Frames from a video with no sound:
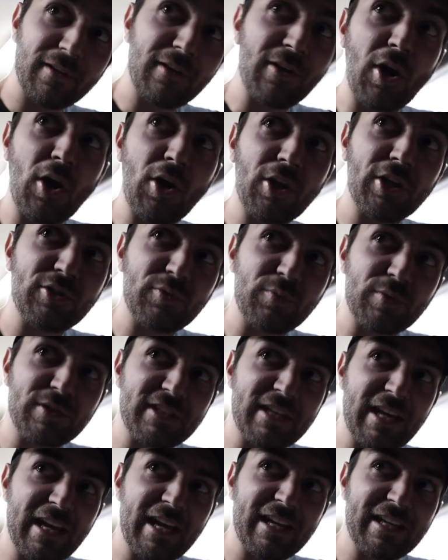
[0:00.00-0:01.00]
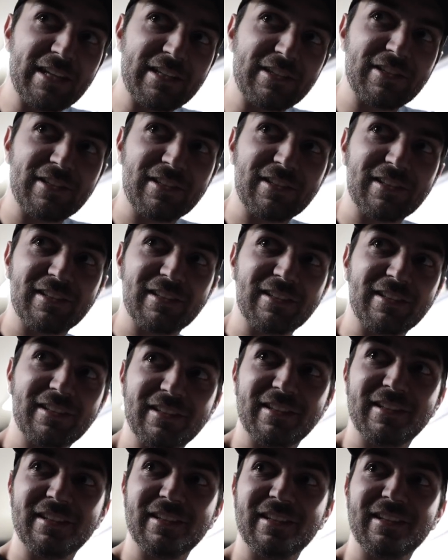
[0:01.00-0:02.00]
Knowledge was gained. The
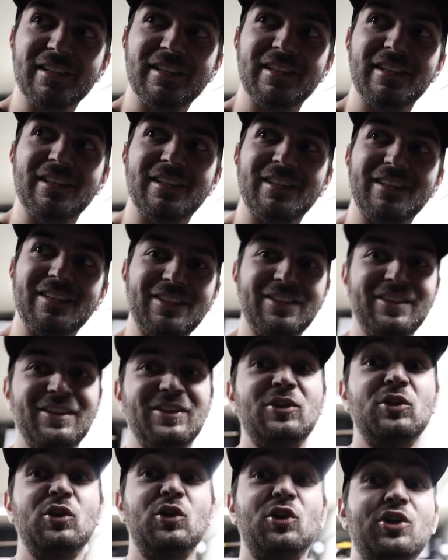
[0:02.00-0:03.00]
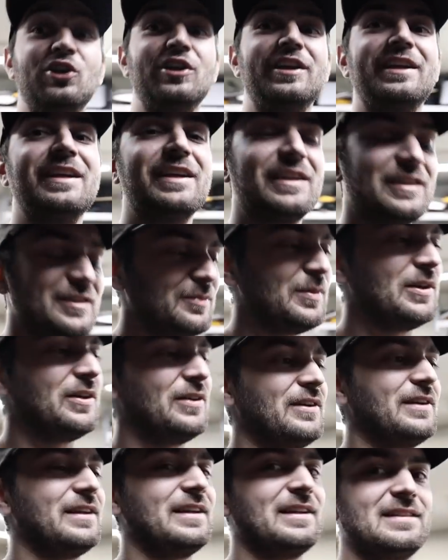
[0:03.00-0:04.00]
learning experience. Learning
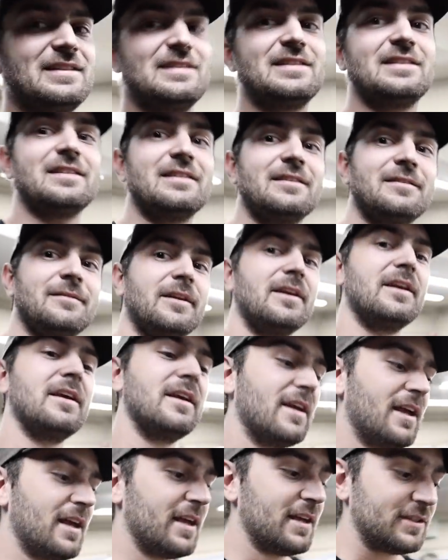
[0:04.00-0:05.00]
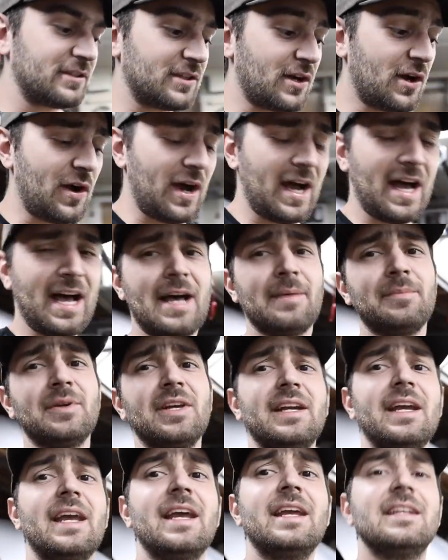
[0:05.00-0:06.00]
experience. So I'm
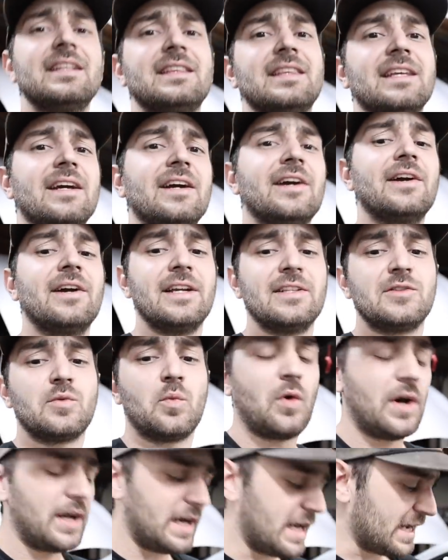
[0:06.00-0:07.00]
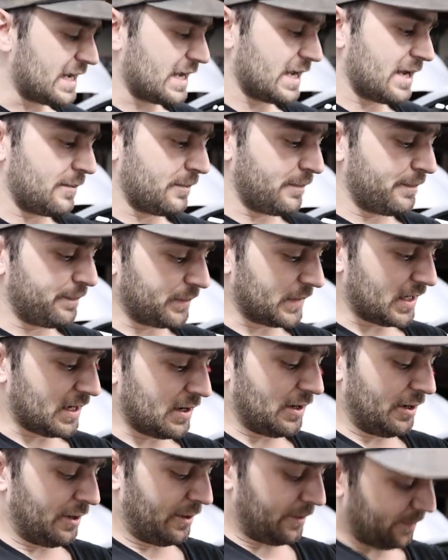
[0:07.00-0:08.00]
gonna end it there. It's 1 a.m.
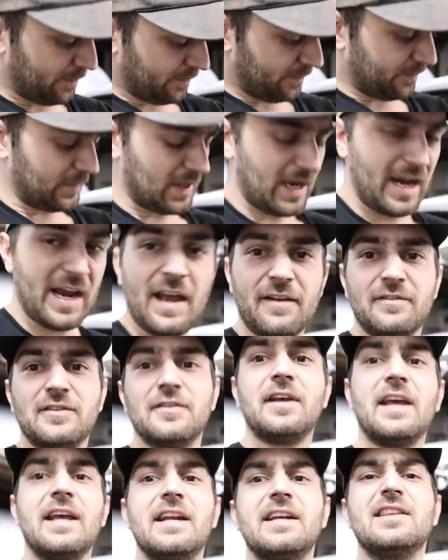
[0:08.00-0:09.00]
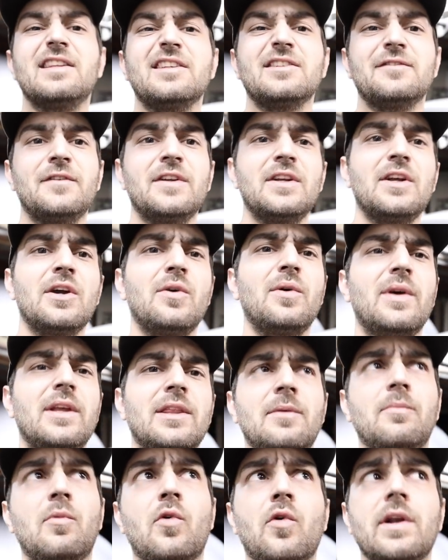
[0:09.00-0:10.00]
Um, I have to edit this video
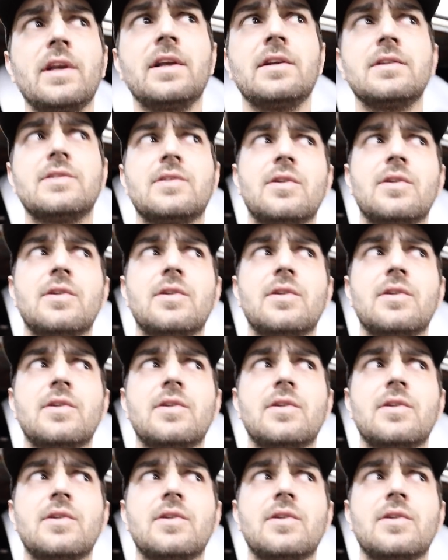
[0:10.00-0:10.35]
in the morning,